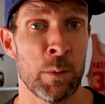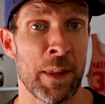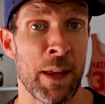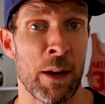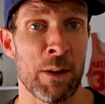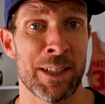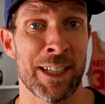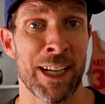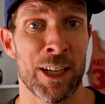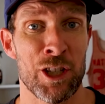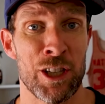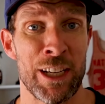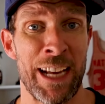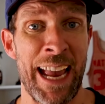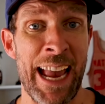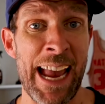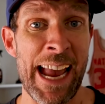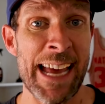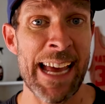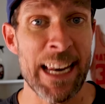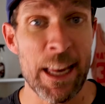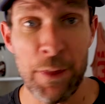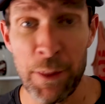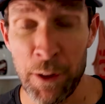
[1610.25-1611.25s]
without touching
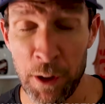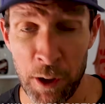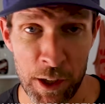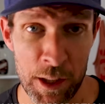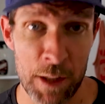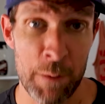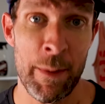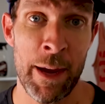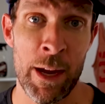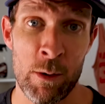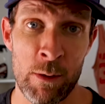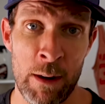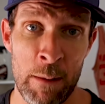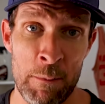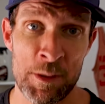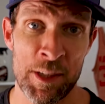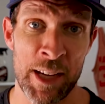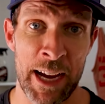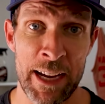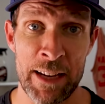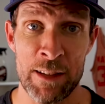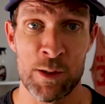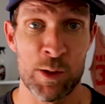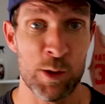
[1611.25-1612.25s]
anything on the main
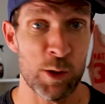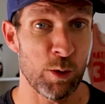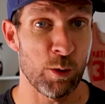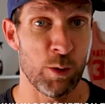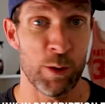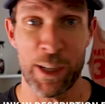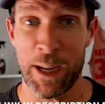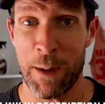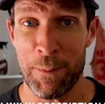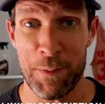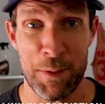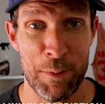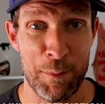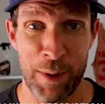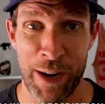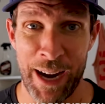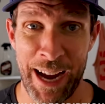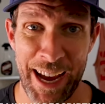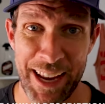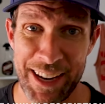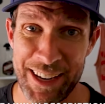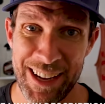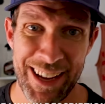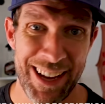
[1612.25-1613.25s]
website and screwing up the
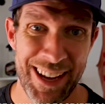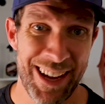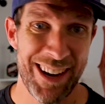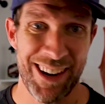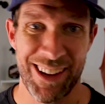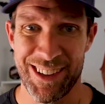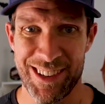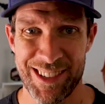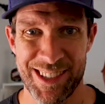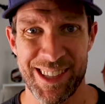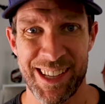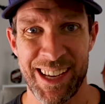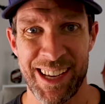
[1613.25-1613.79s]
brand, all those